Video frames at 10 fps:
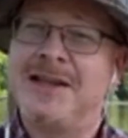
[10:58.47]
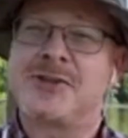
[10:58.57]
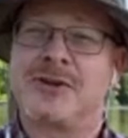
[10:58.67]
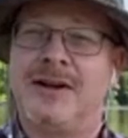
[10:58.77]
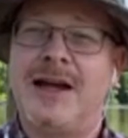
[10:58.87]

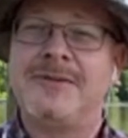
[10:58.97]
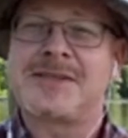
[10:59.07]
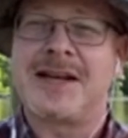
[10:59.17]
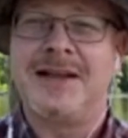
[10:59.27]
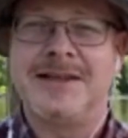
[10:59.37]

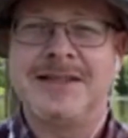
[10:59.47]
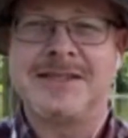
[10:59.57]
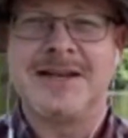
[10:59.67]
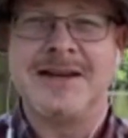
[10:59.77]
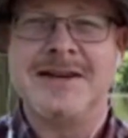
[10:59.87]
lifestyle has
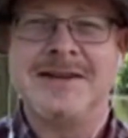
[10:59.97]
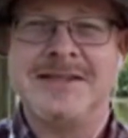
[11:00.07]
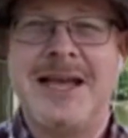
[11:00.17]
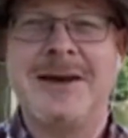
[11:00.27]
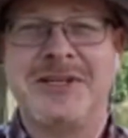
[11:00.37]
done
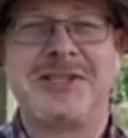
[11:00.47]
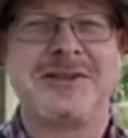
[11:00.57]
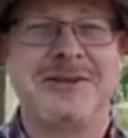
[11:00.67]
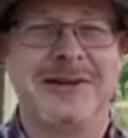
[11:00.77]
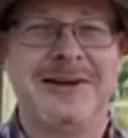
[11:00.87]
damage to
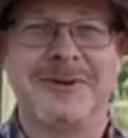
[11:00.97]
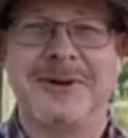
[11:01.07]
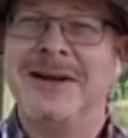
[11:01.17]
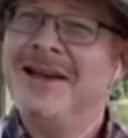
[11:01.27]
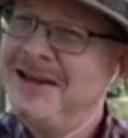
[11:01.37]
your liver,
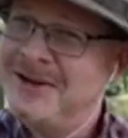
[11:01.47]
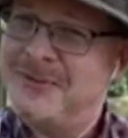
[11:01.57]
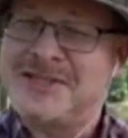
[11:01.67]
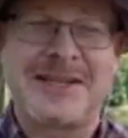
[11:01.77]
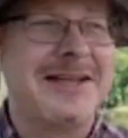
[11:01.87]
in
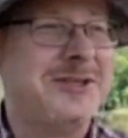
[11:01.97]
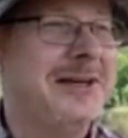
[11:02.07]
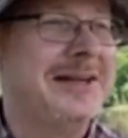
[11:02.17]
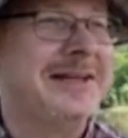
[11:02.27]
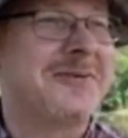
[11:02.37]
which case you
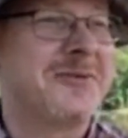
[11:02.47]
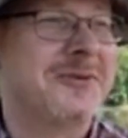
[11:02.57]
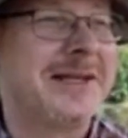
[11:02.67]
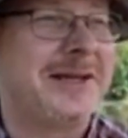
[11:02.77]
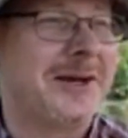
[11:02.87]
need a different
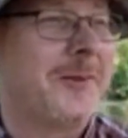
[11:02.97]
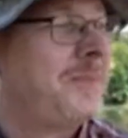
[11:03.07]
video.